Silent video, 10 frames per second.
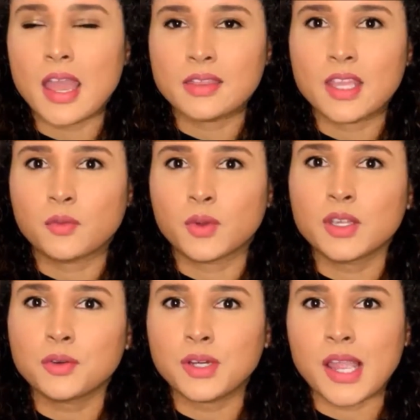and they
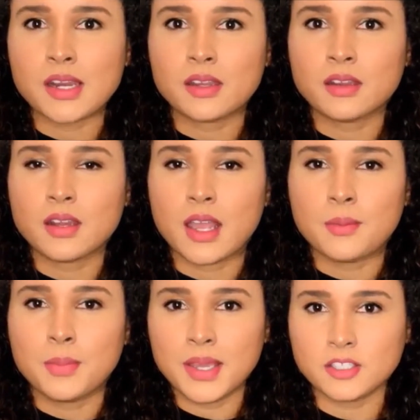recreated
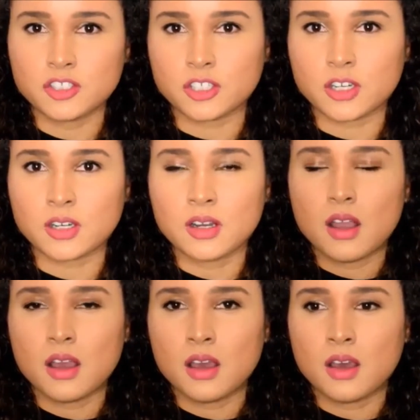a picture
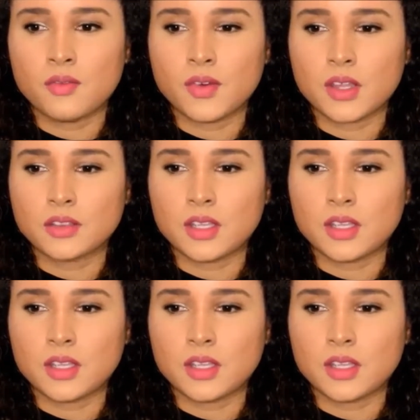of